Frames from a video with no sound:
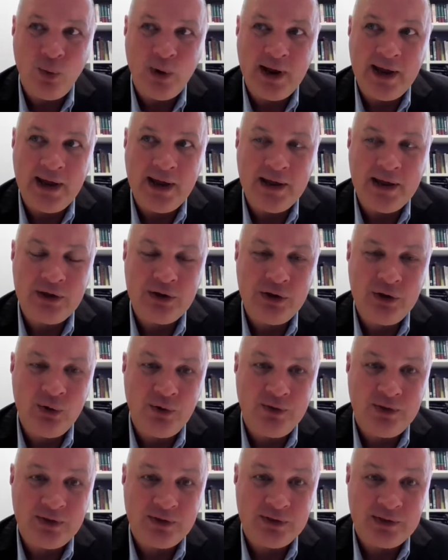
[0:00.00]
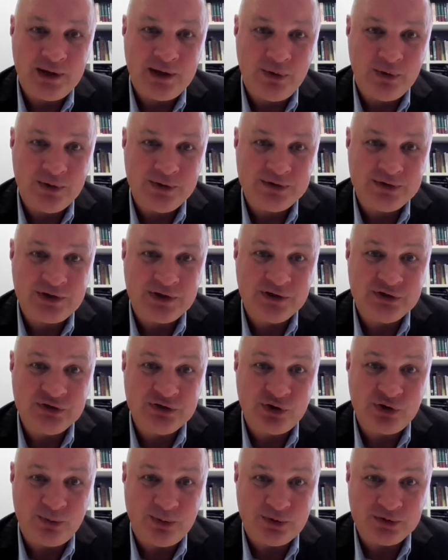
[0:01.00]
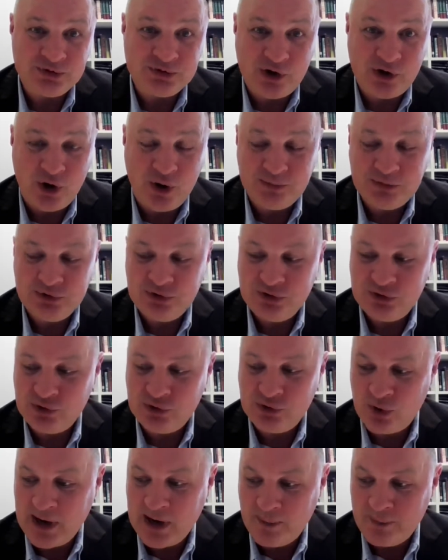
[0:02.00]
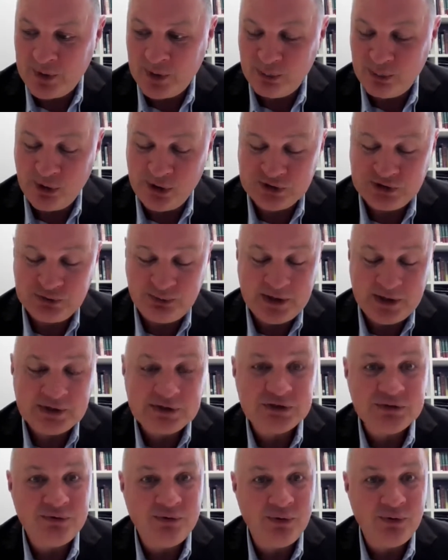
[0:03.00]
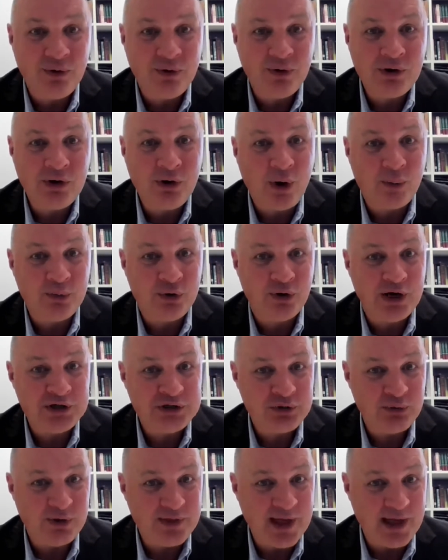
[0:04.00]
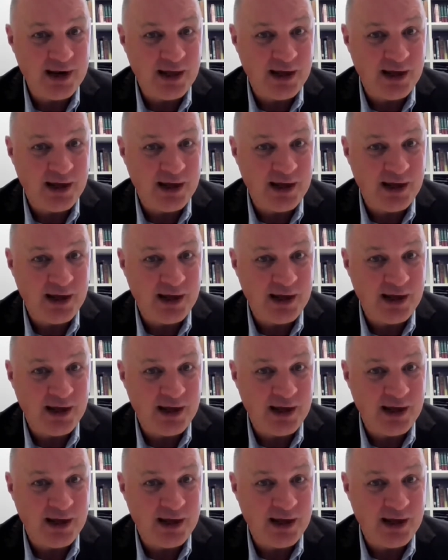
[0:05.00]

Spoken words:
where you would think there was considerable scope to talk up the prospects for cooperation with